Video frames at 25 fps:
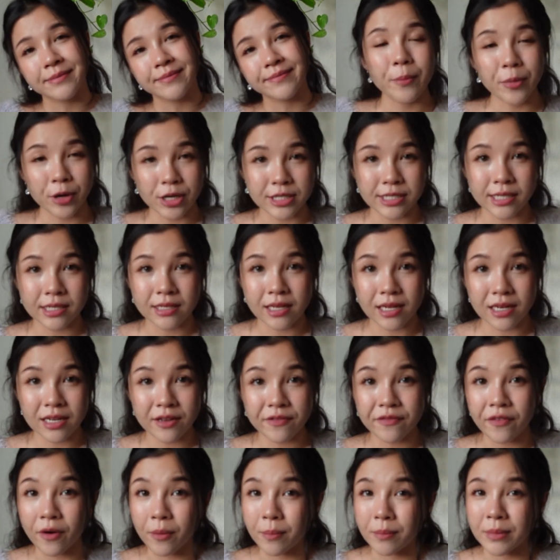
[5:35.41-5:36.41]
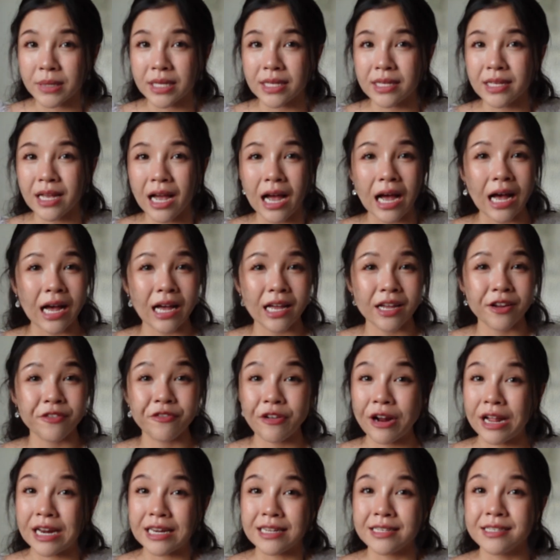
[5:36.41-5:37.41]
Personally, for me, I
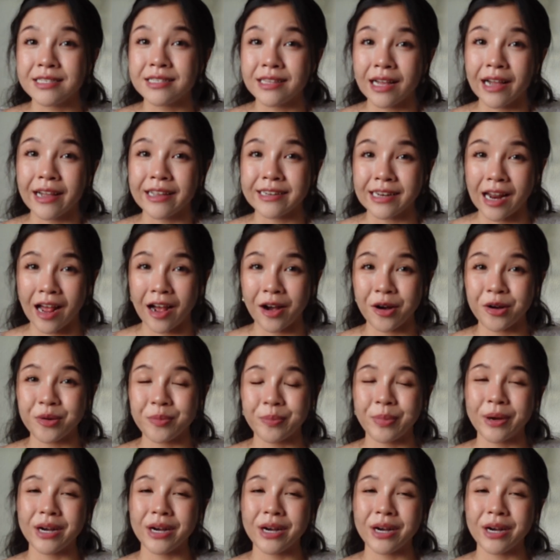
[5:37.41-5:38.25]
rarely dine out,